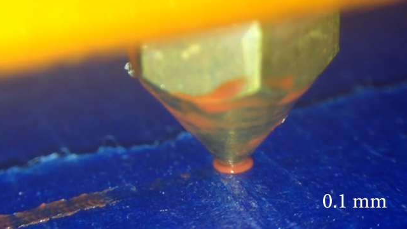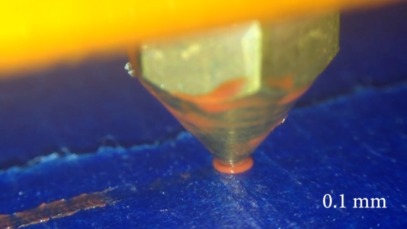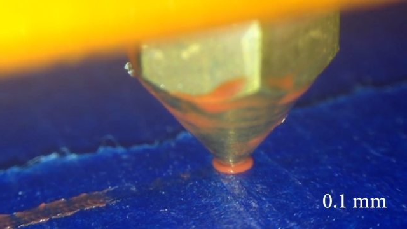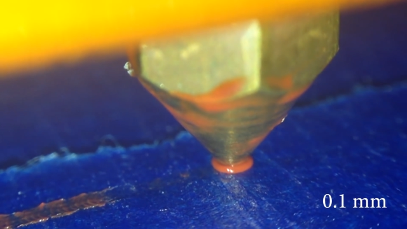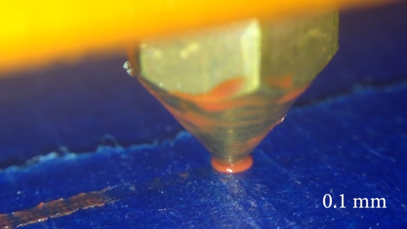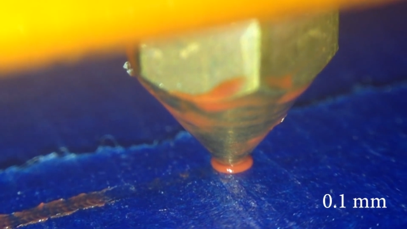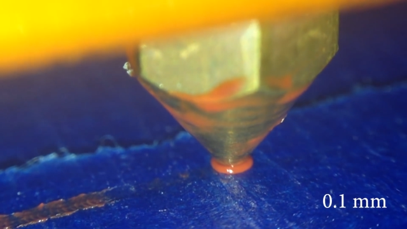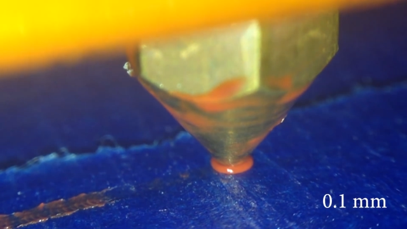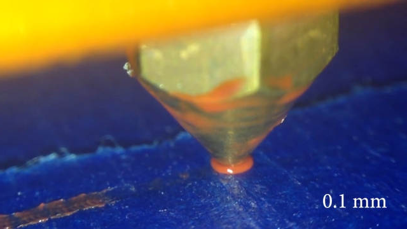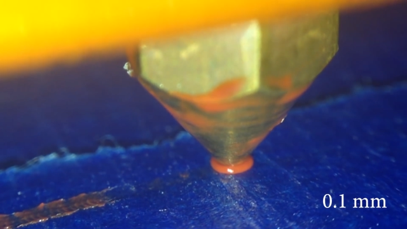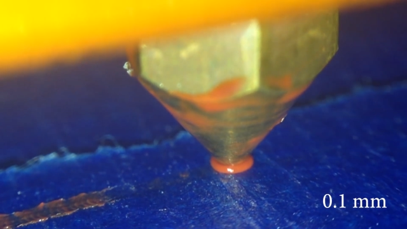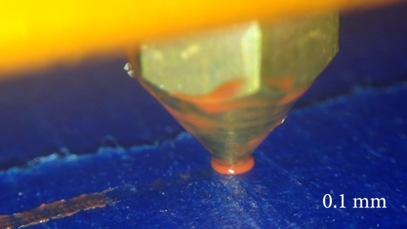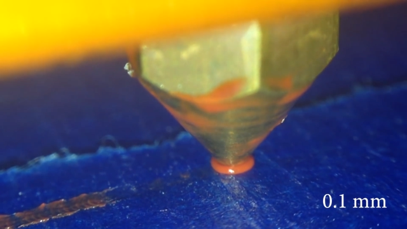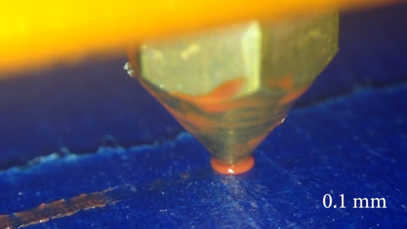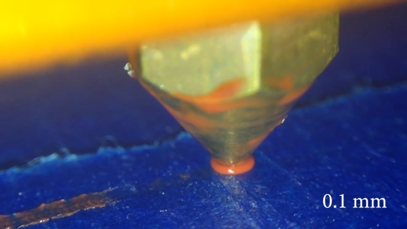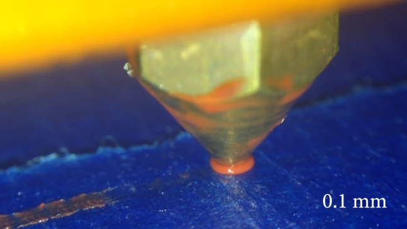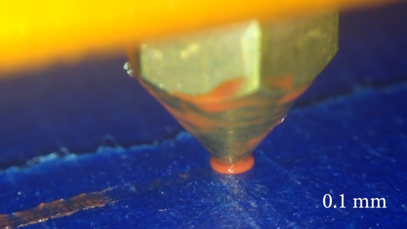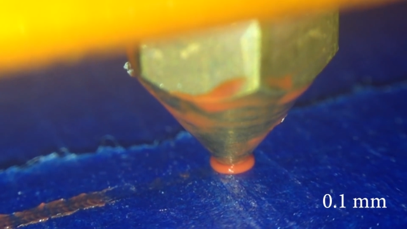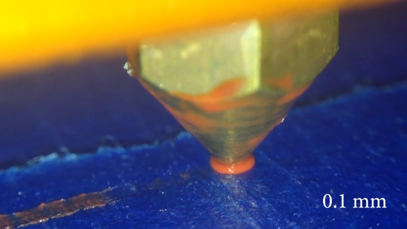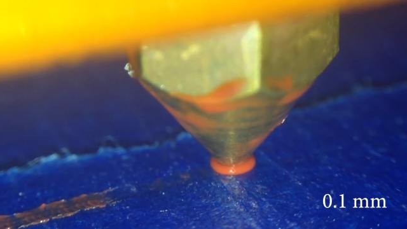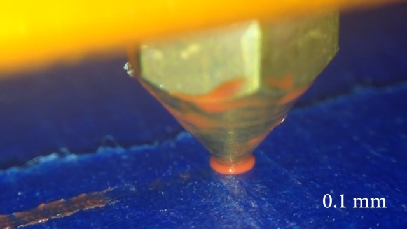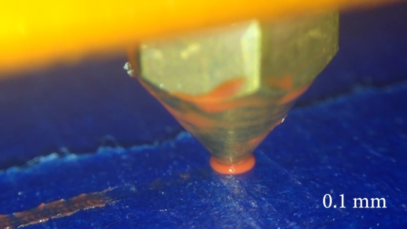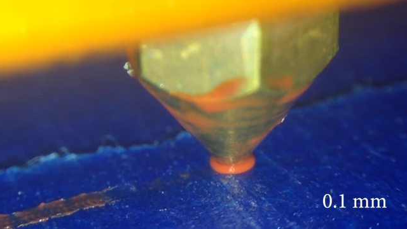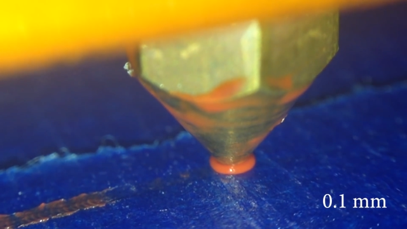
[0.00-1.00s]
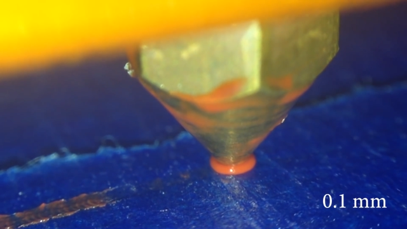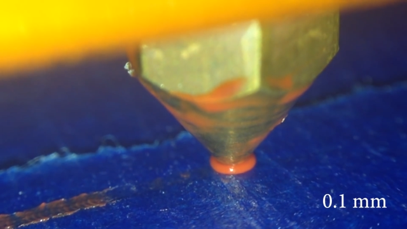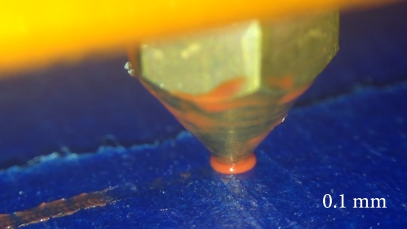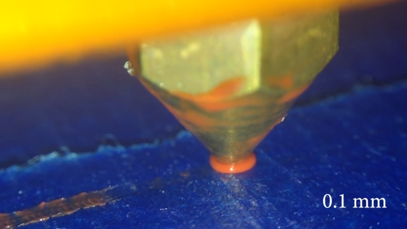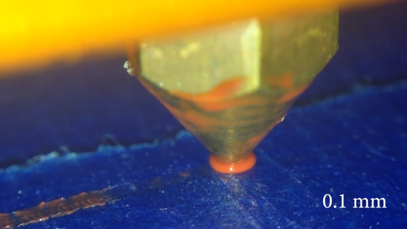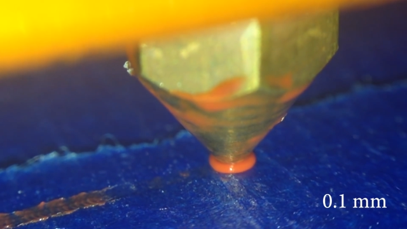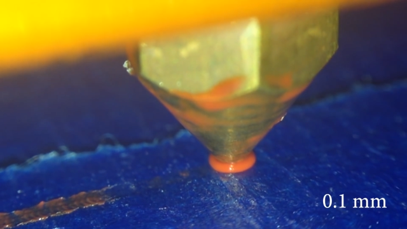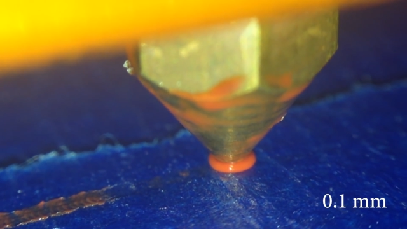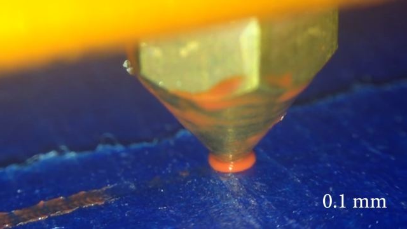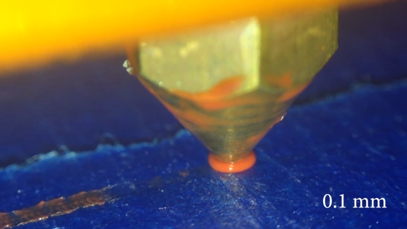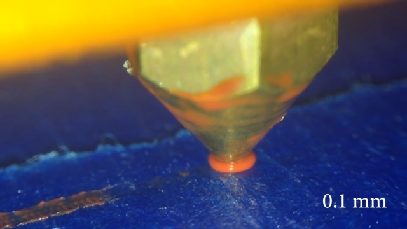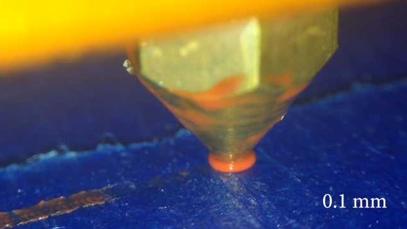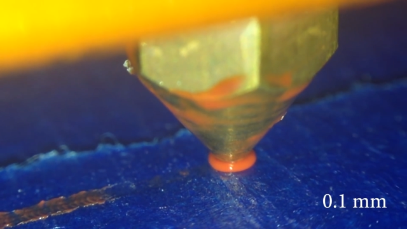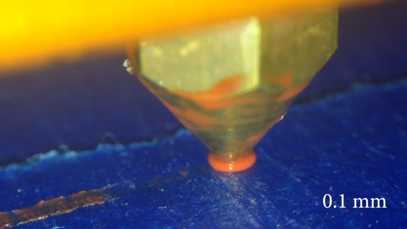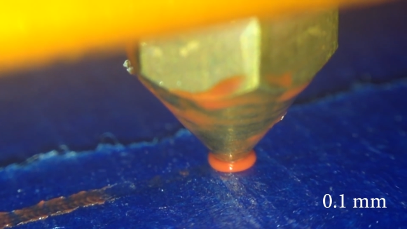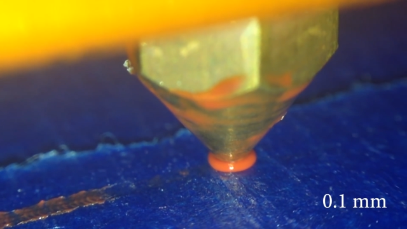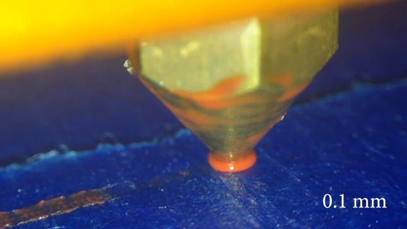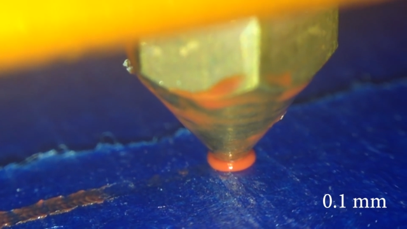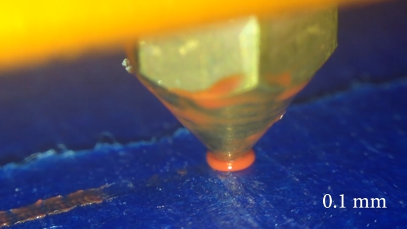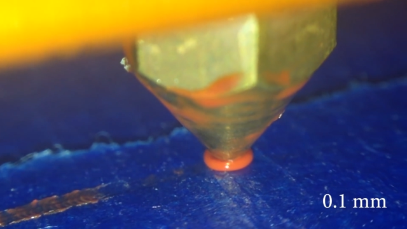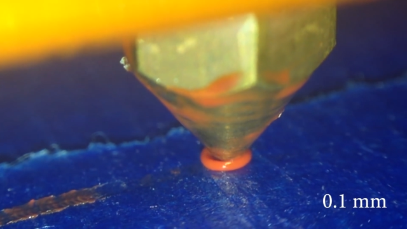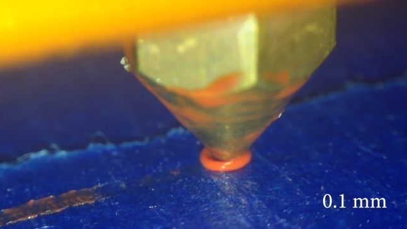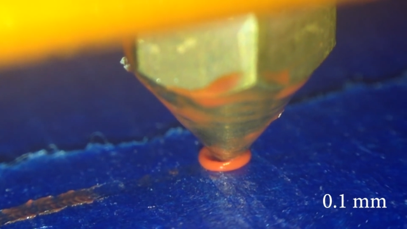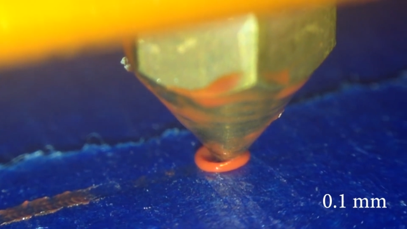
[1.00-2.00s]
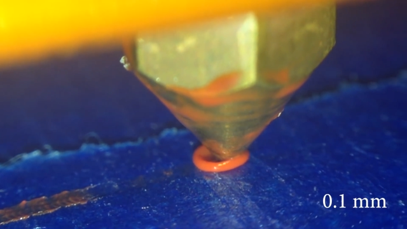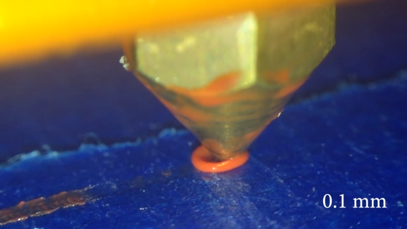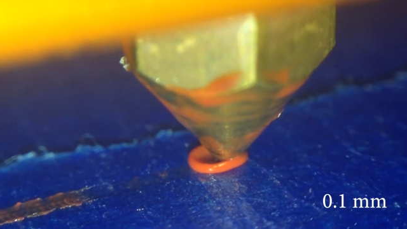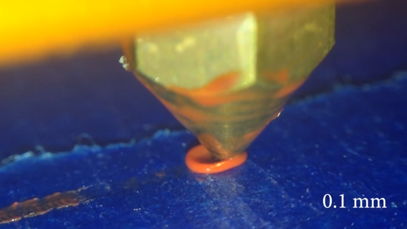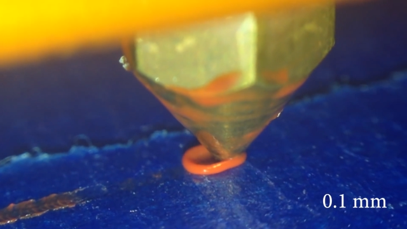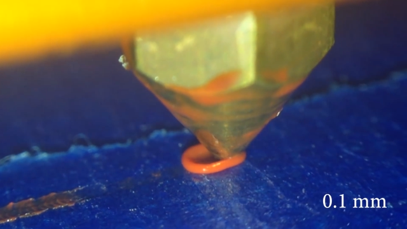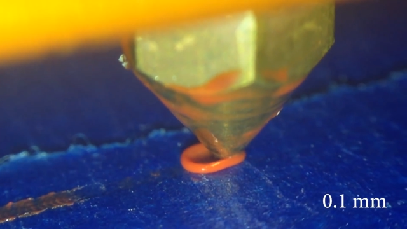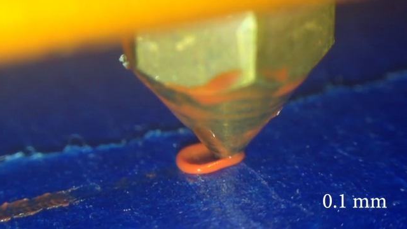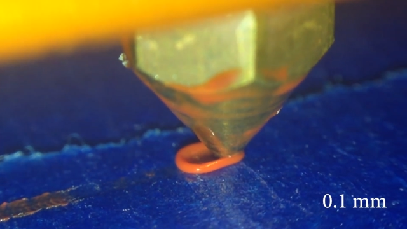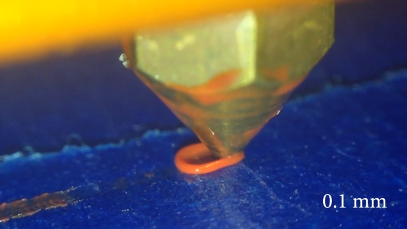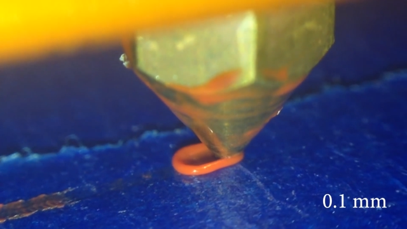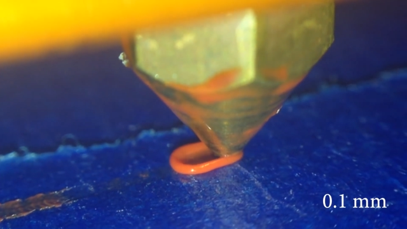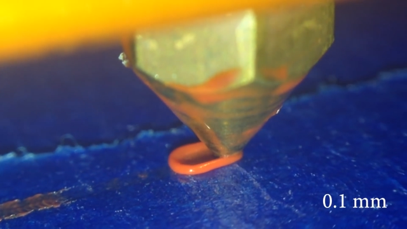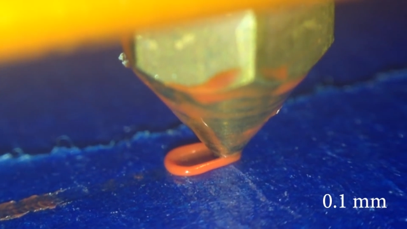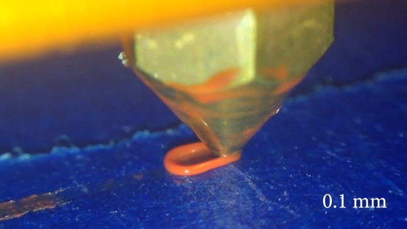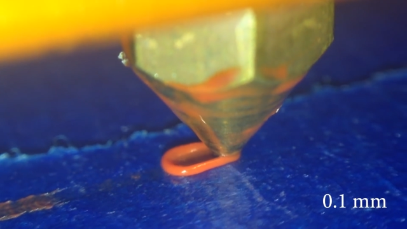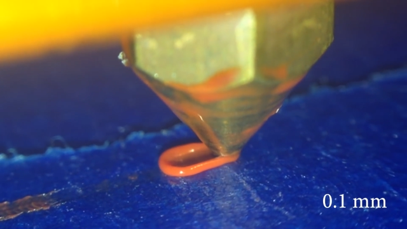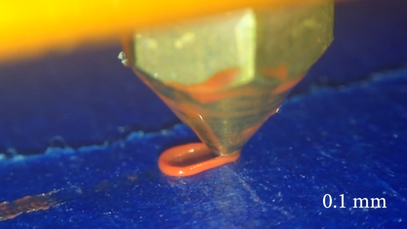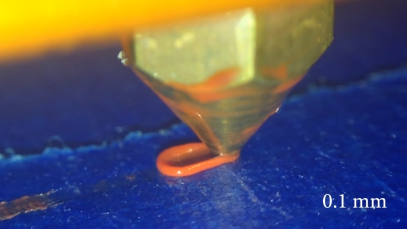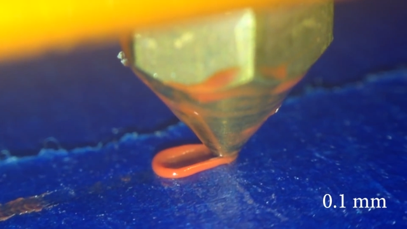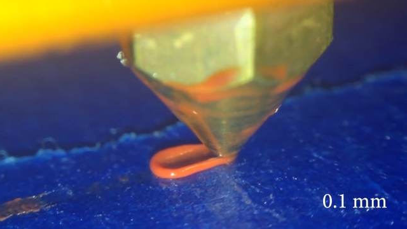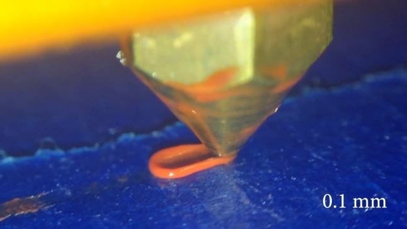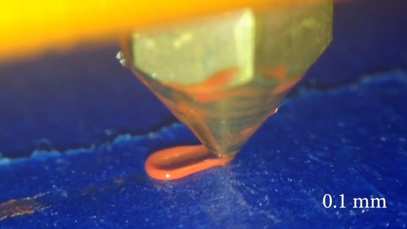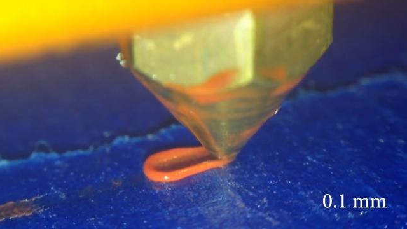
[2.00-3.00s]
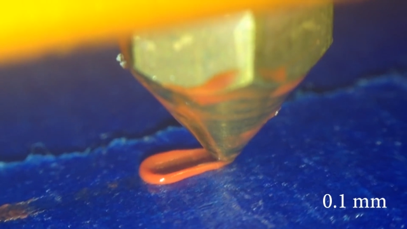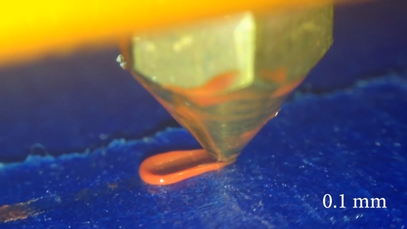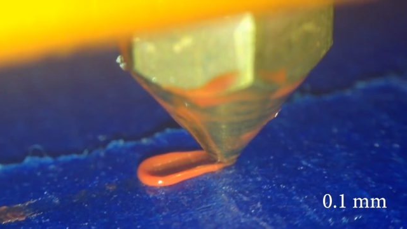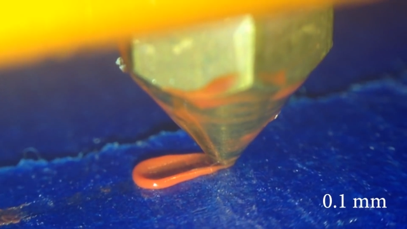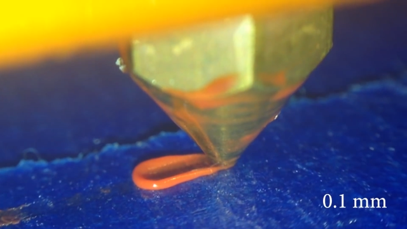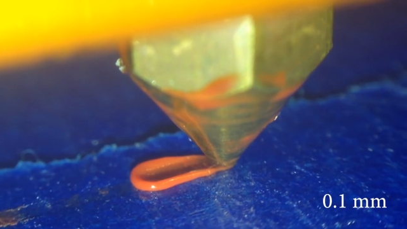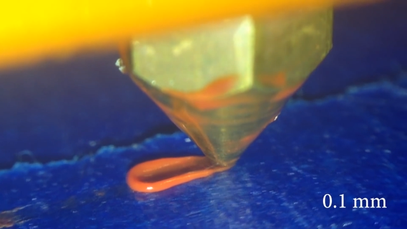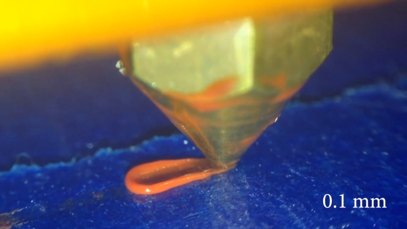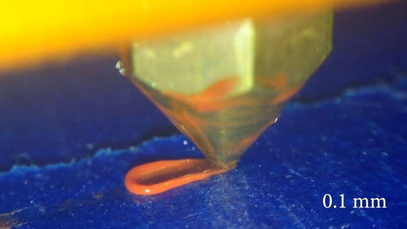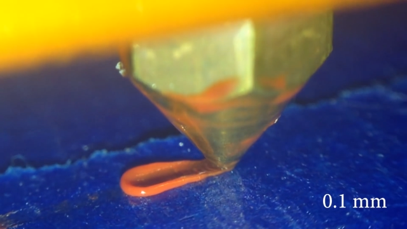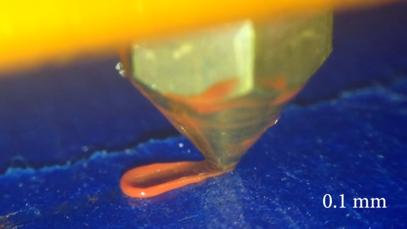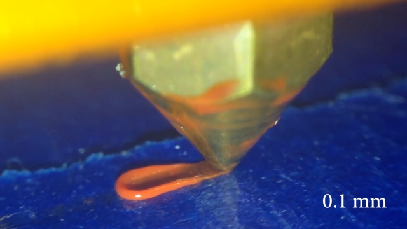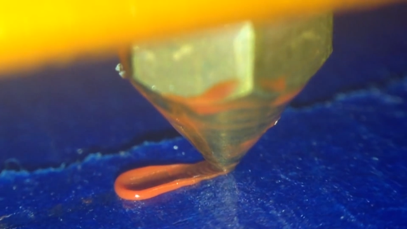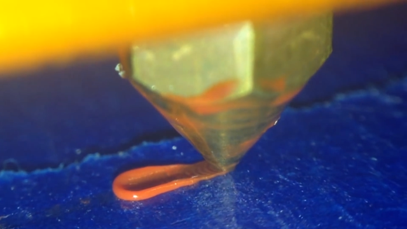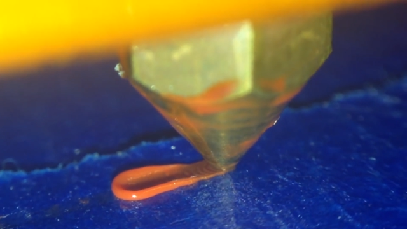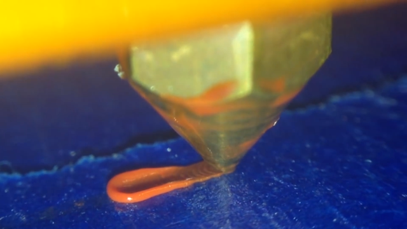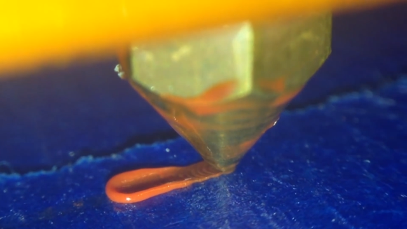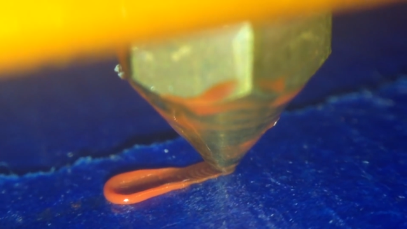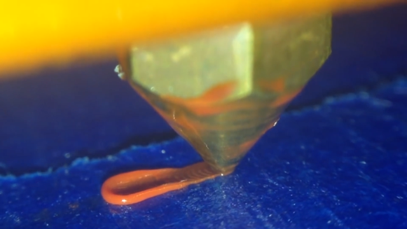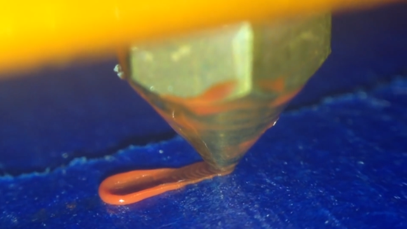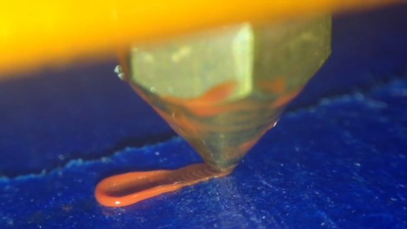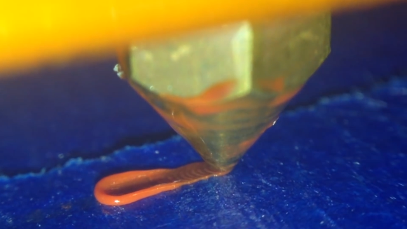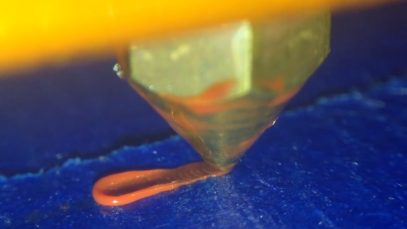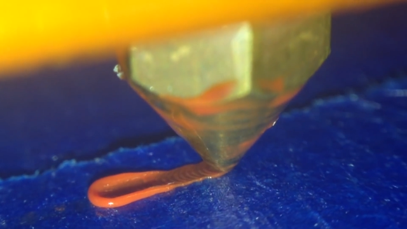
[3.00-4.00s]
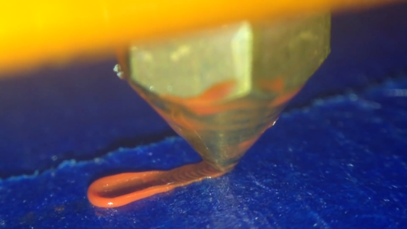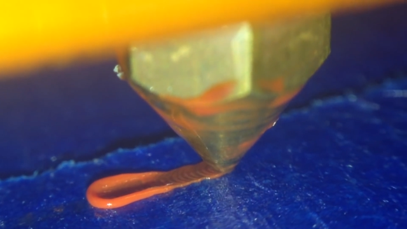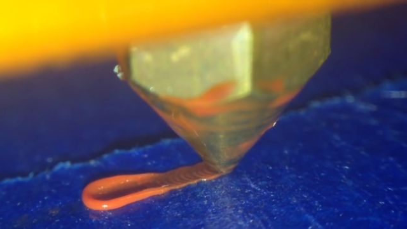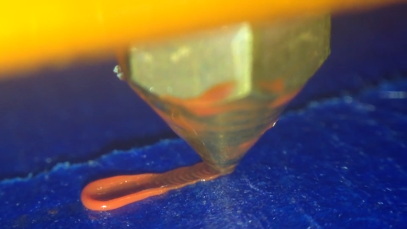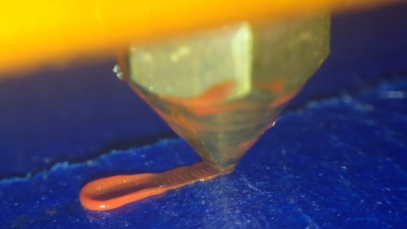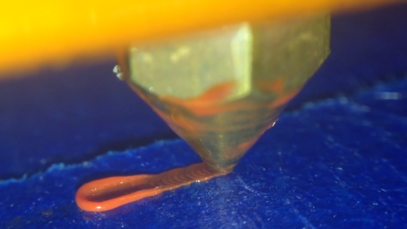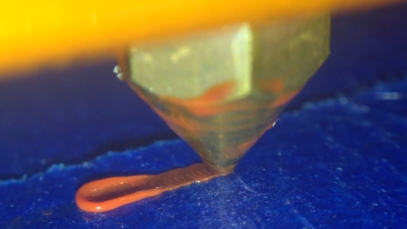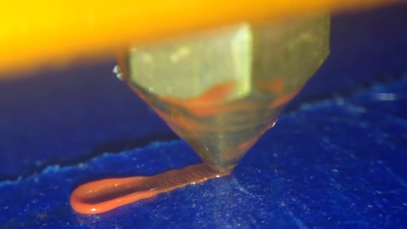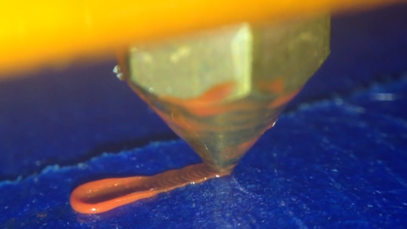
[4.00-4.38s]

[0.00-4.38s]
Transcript: [unreadable: no face in view]